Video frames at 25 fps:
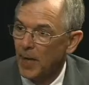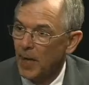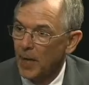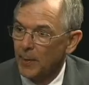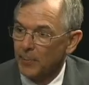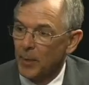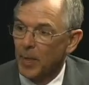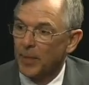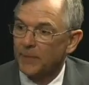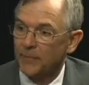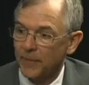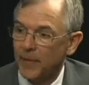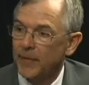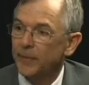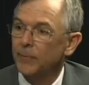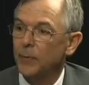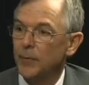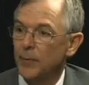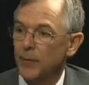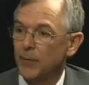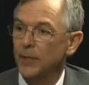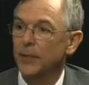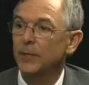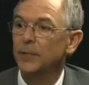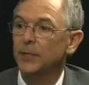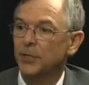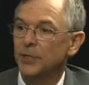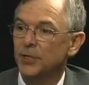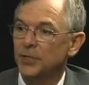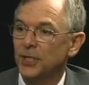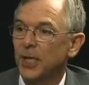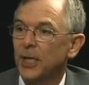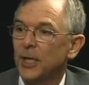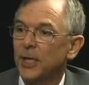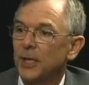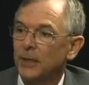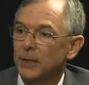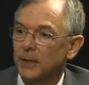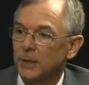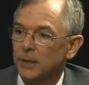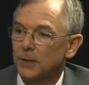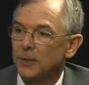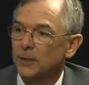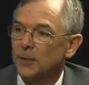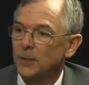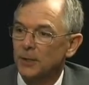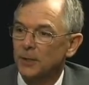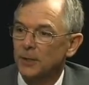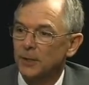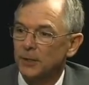My favorite thing to say and
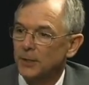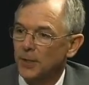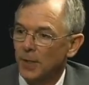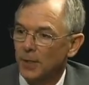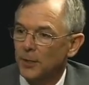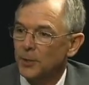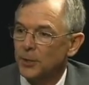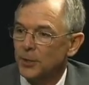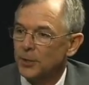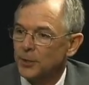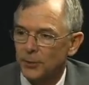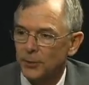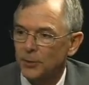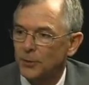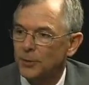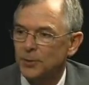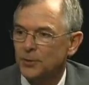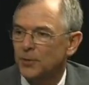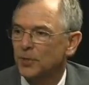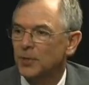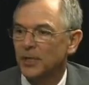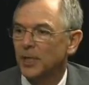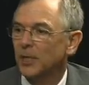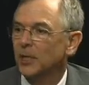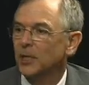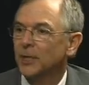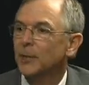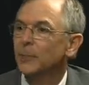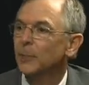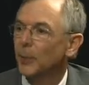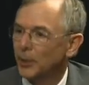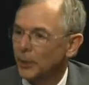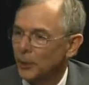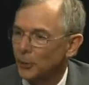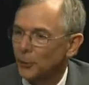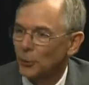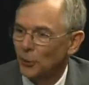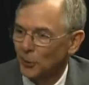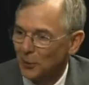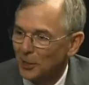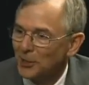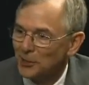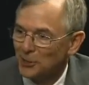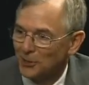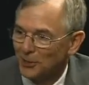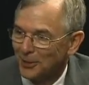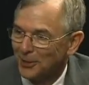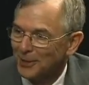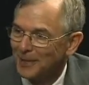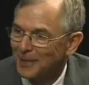to tell the students, to tell anybody who will
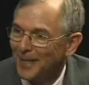listen,